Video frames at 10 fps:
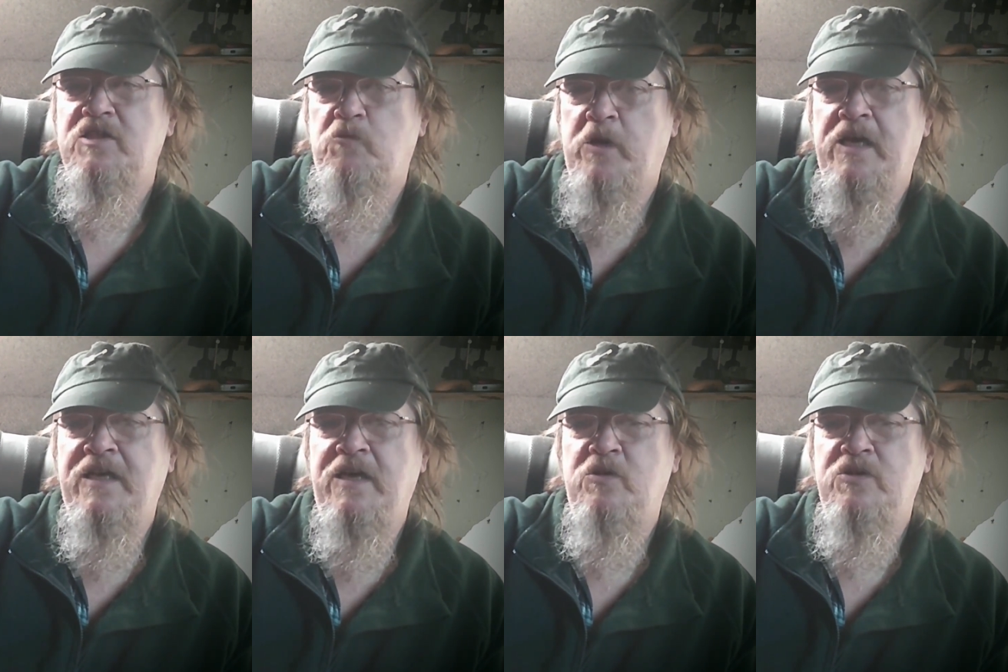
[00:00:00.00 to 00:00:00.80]
a pale
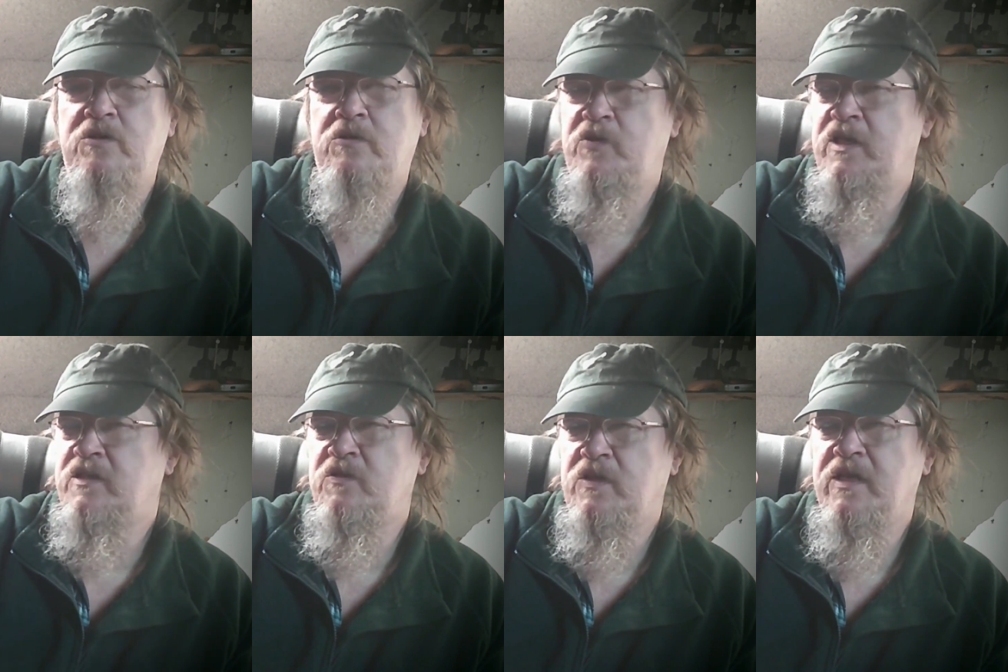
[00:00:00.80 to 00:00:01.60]
ale and not really a
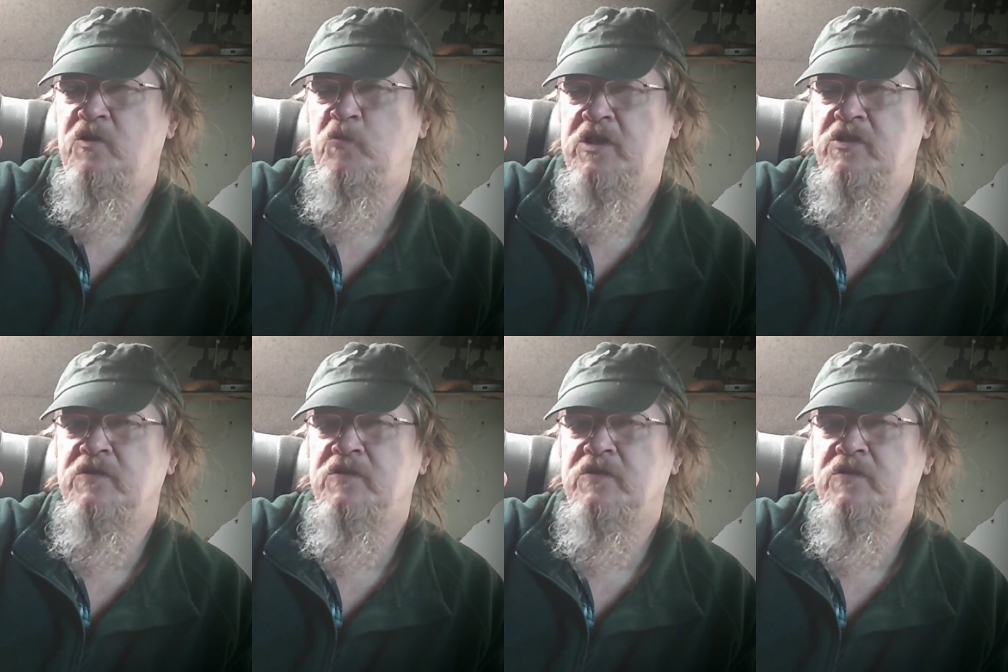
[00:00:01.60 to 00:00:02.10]
golden ale because of